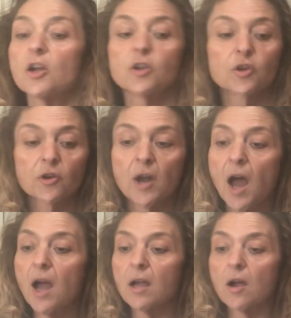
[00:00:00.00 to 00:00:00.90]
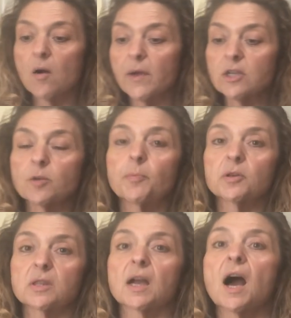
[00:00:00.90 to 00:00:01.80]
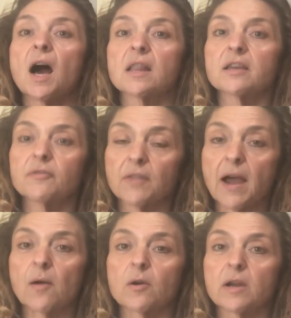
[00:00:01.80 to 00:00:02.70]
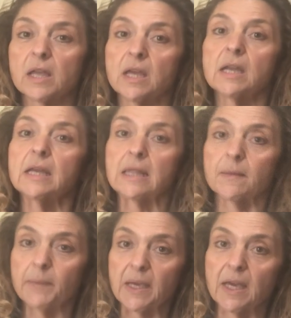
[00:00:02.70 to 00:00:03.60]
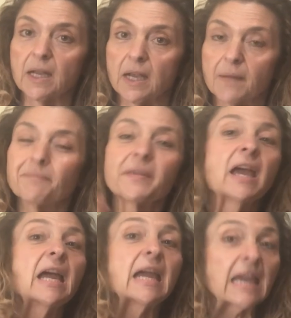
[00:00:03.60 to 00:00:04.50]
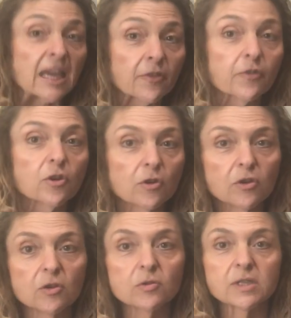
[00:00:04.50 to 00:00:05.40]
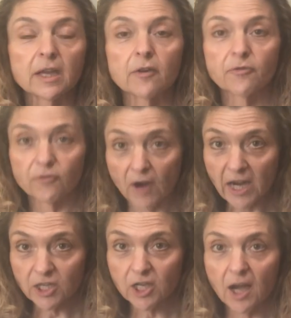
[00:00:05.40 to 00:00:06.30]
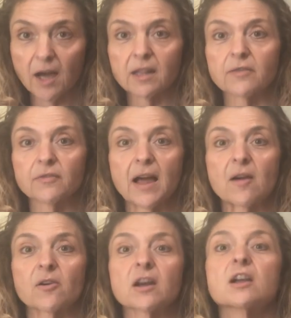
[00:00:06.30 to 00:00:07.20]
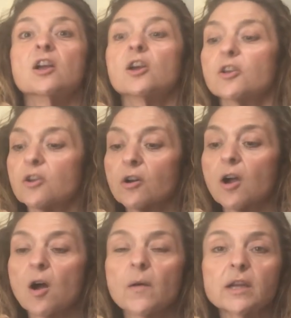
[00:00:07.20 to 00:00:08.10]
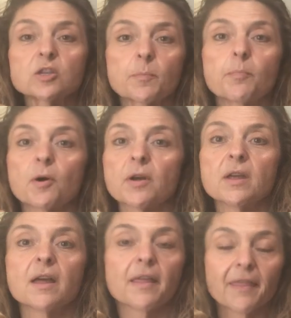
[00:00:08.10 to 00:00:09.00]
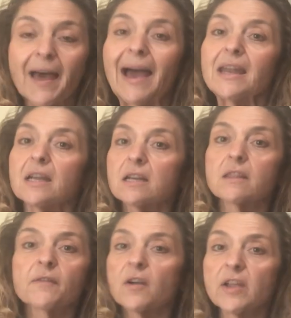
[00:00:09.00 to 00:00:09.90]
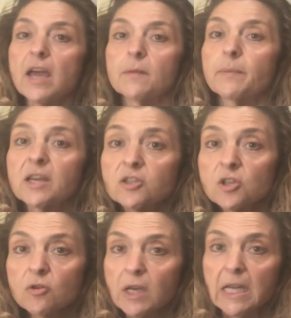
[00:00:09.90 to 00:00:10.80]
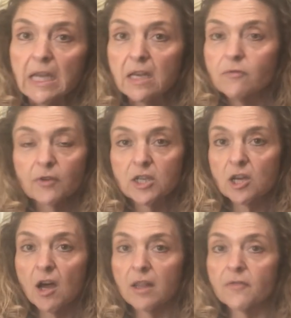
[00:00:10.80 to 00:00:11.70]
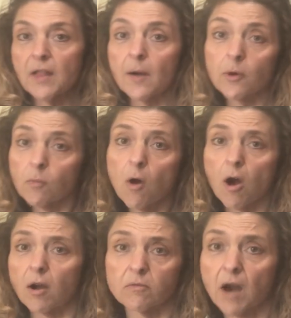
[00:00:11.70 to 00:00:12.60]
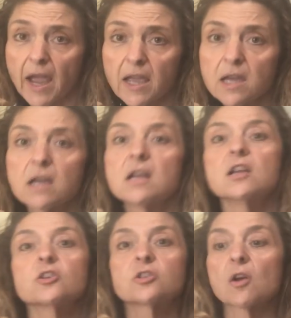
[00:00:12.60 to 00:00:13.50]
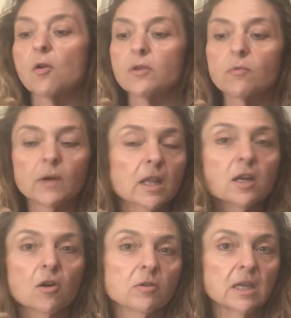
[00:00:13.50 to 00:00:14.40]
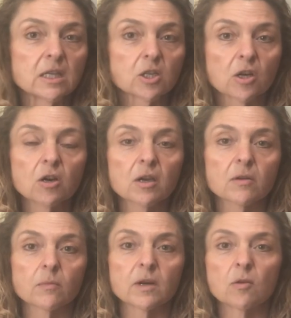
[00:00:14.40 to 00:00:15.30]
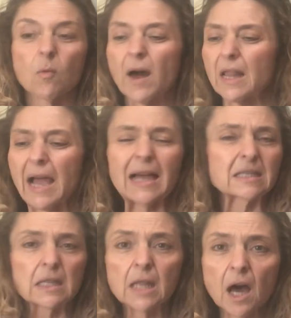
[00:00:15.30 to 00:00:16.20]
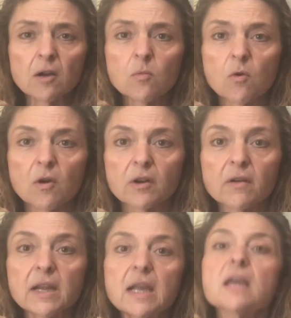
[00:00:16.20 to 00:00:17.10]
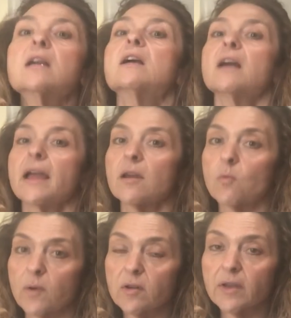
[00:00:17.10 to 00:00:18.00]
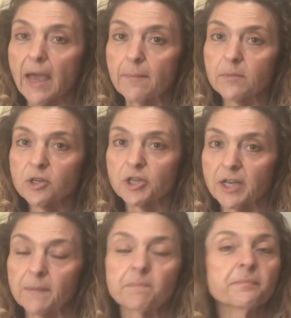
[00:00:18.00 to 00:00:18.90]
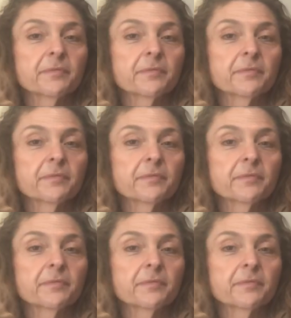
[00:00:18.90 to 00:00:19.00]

You're not going to put the cauliflower in the beginning. If you're using fresh cauliflower, you're going to put that in at the very end because you can eat fresh cauliflower raw, right? So you really don't need to cook it real well. It has a lot of water in it. It will get mushy.